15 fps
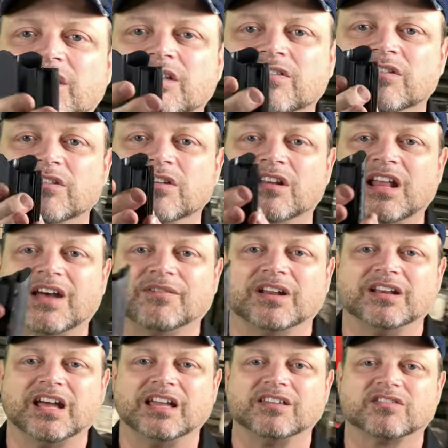So you're gonna have a
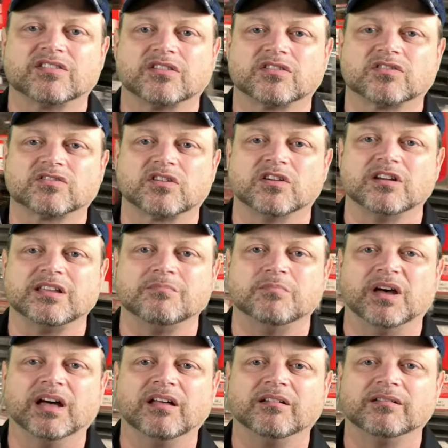nice sturdy
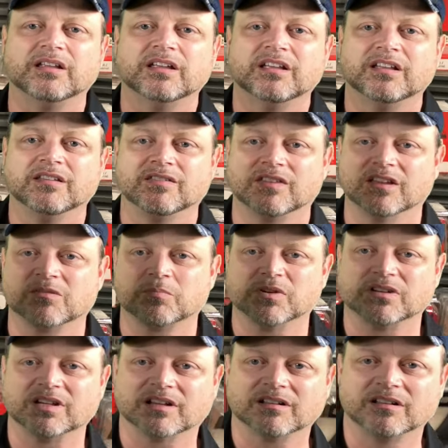belt. This
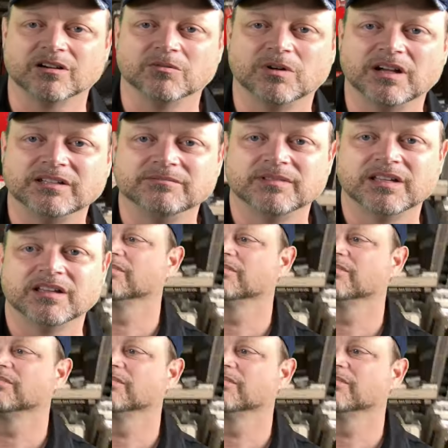particular one